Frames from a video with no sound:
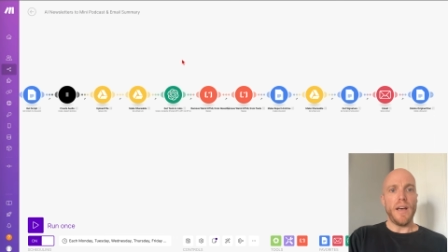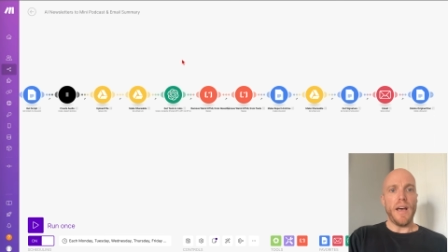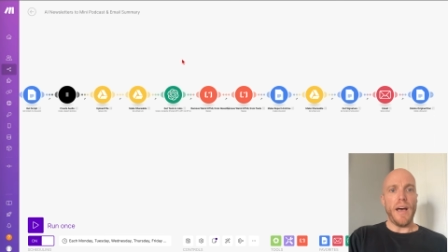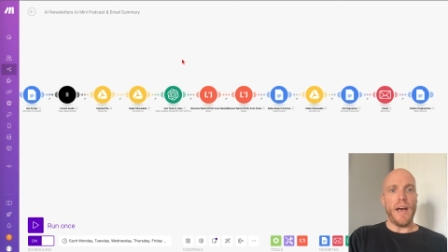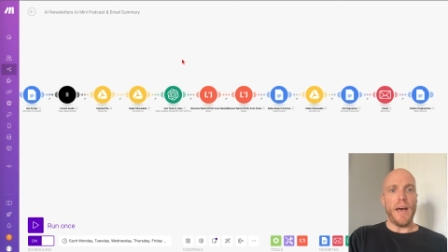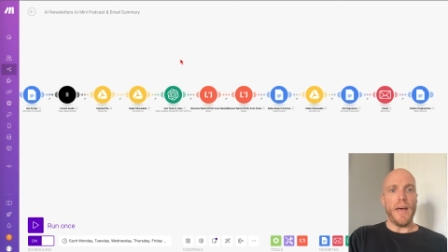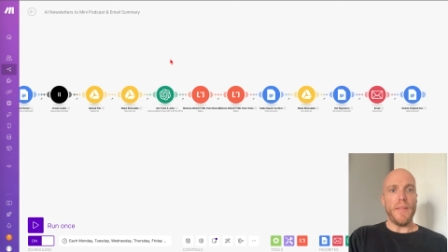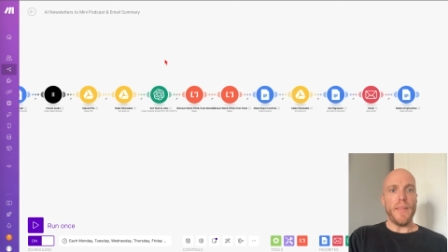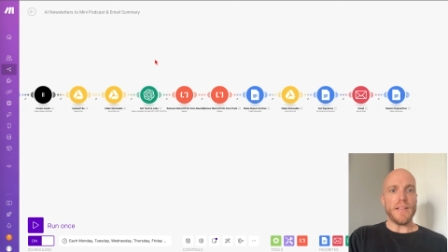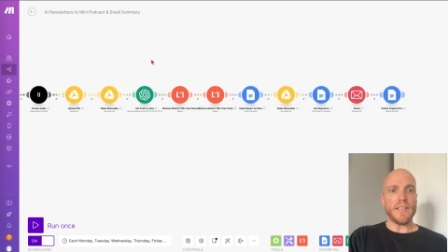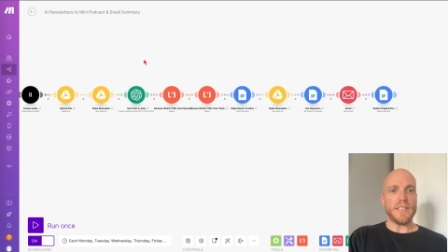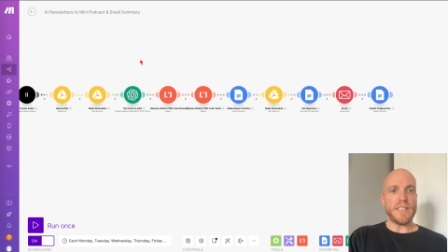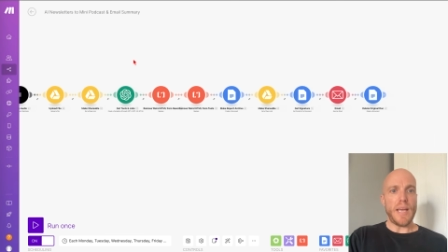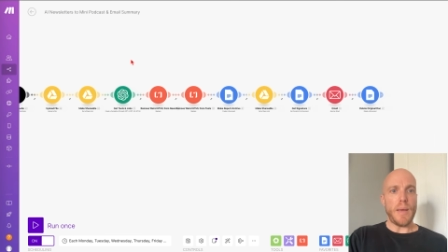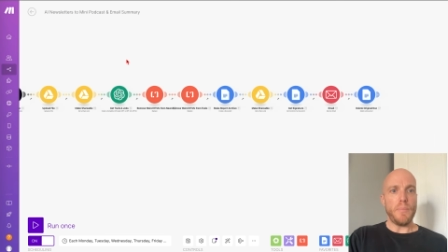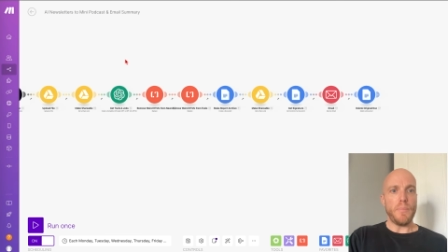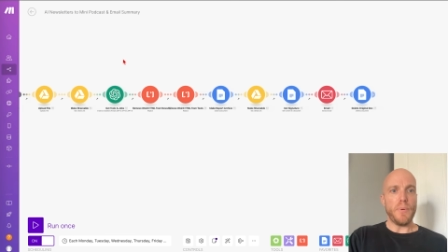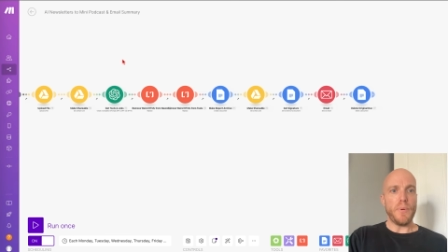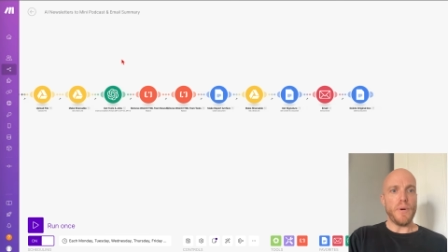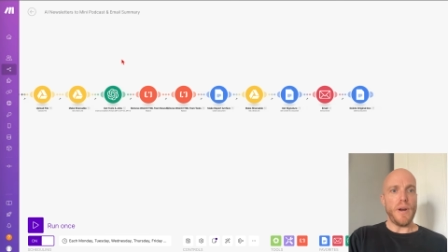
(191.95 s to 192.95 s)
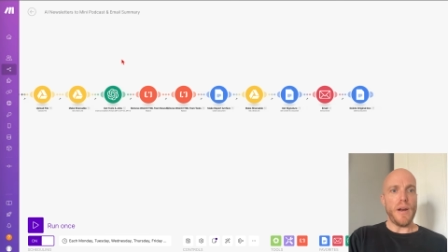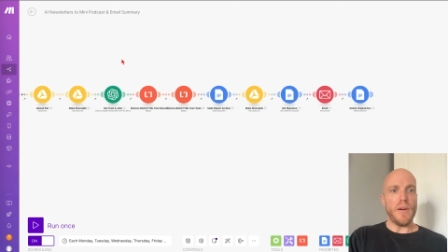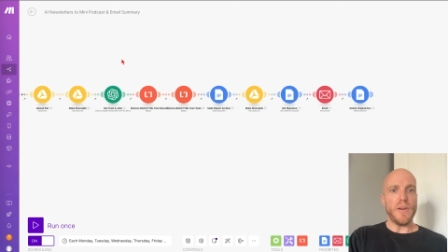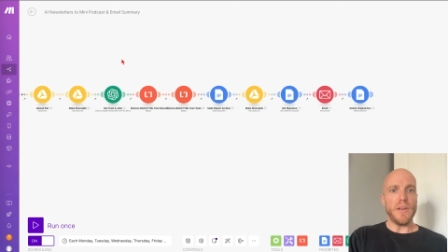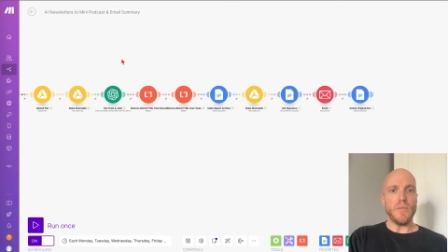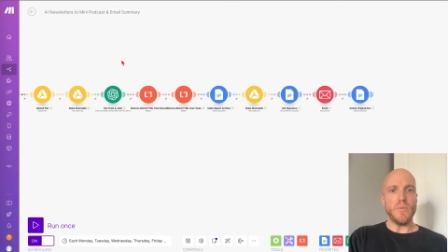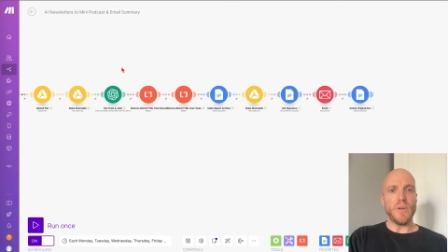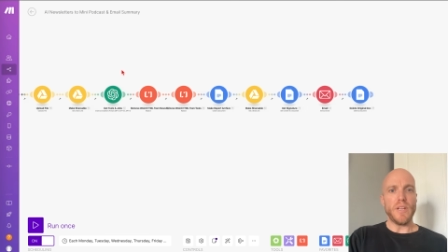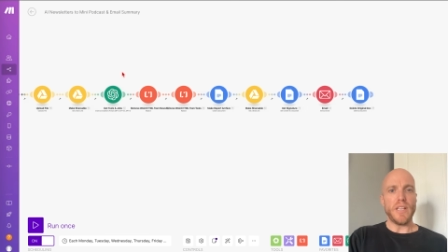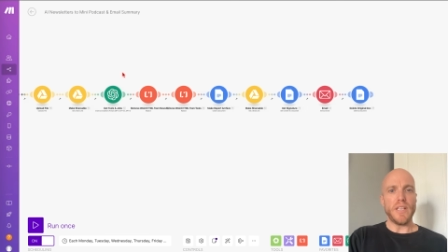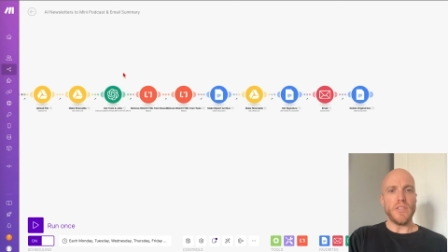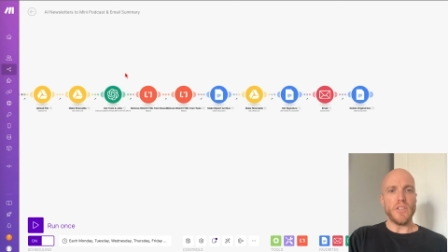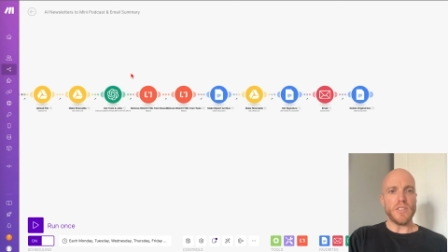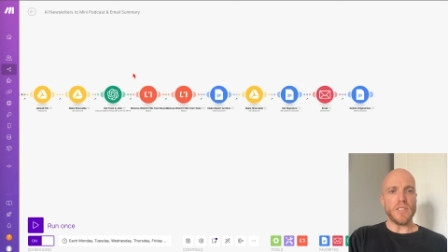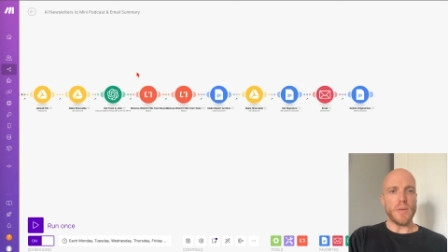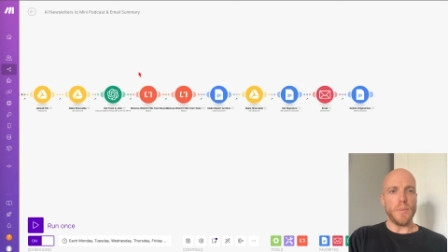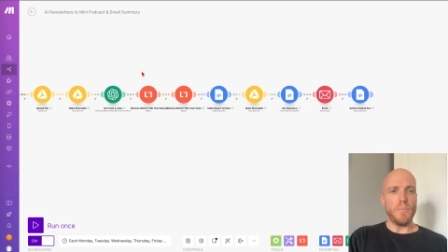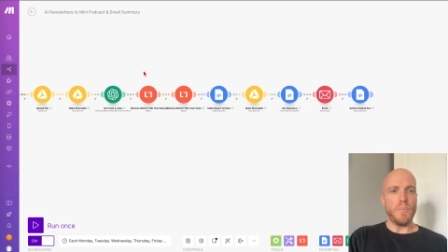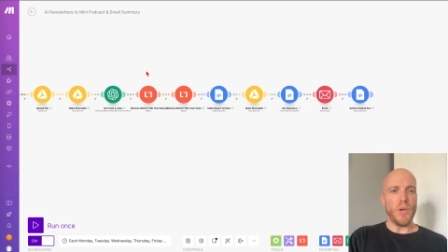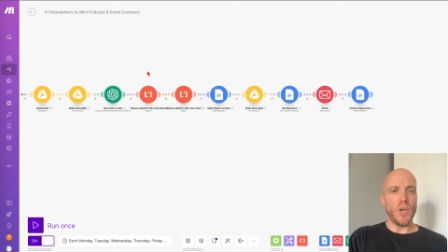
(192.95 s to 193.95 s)
that's temporary, really
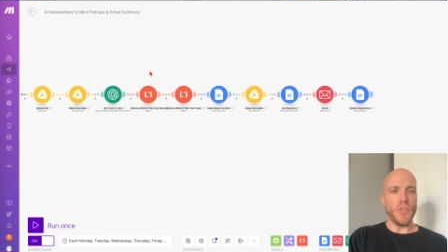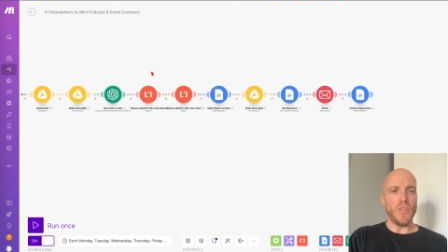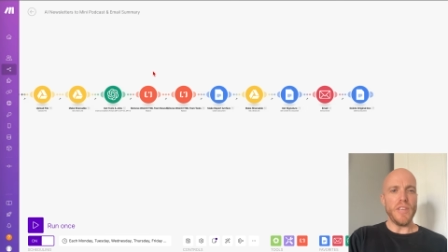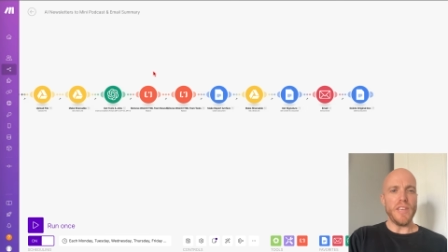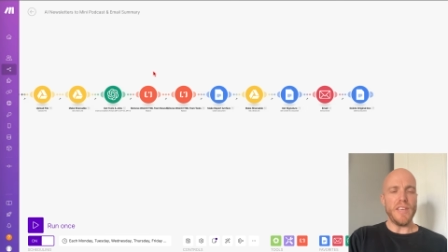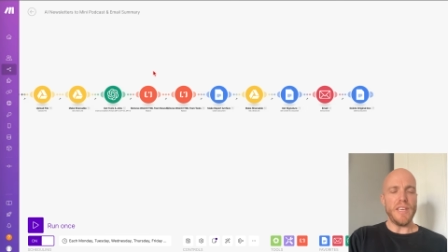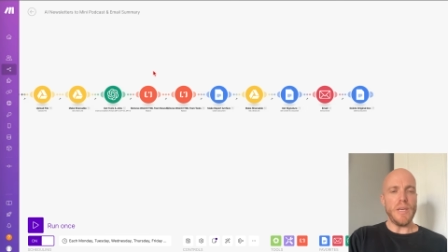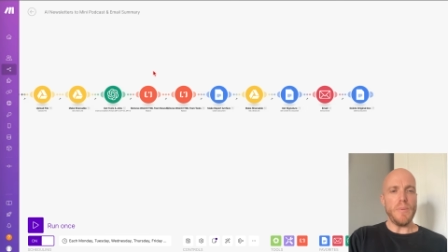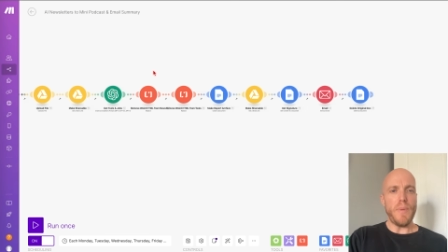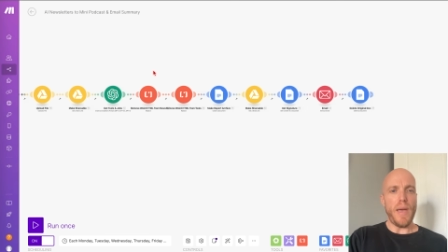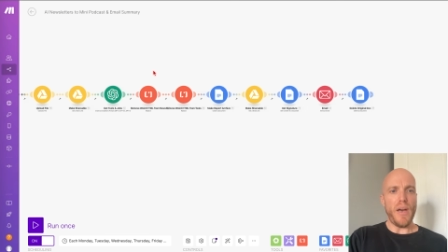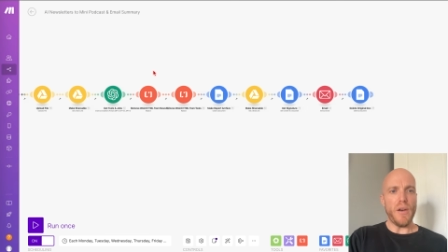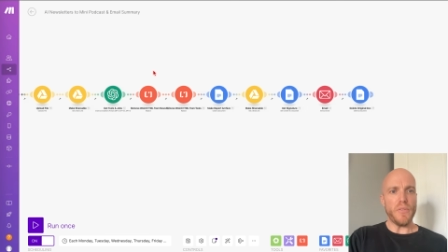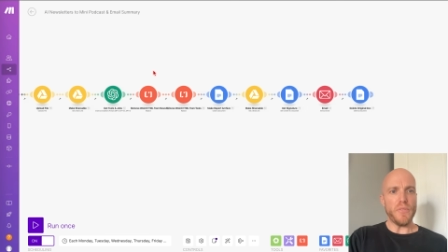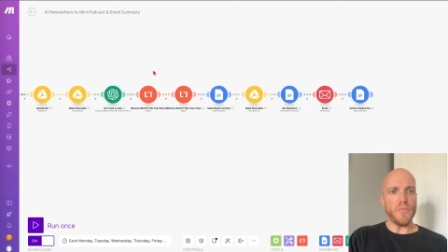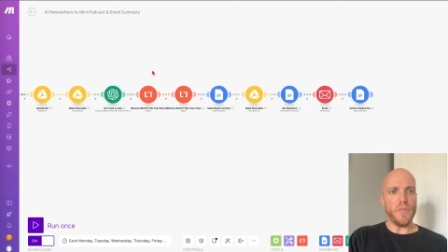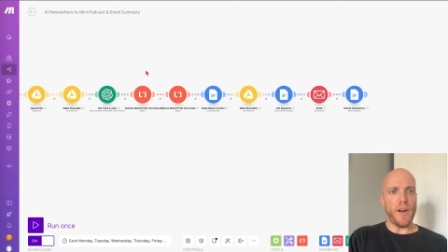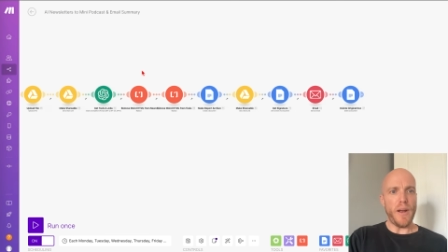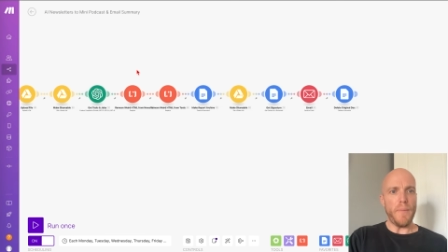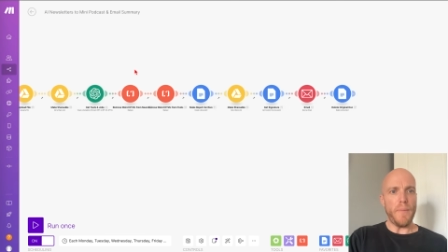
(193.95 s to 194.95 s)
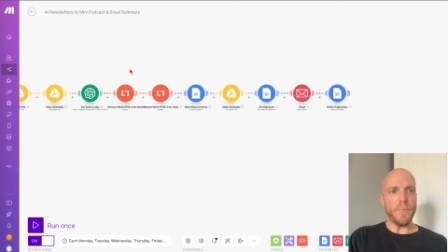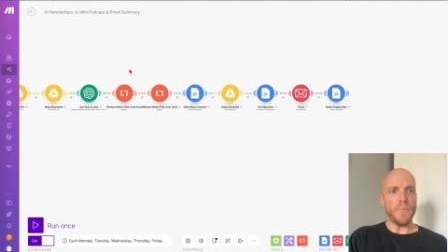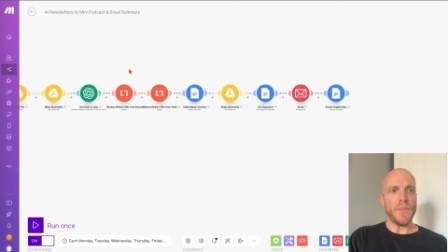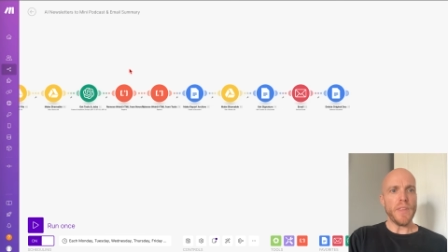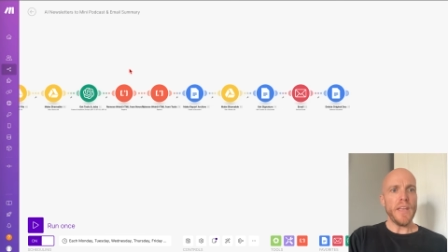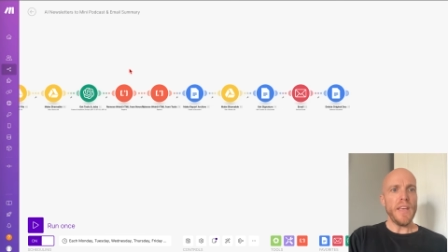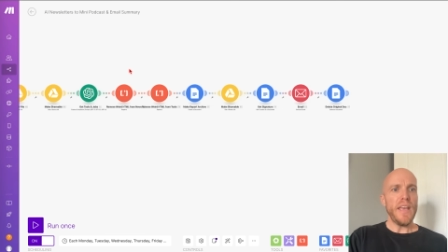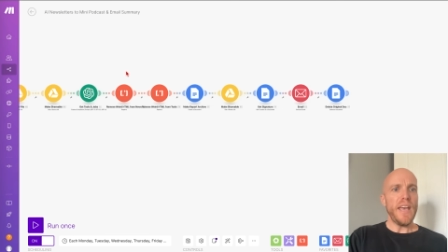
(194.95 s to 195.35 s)
just to build the email from.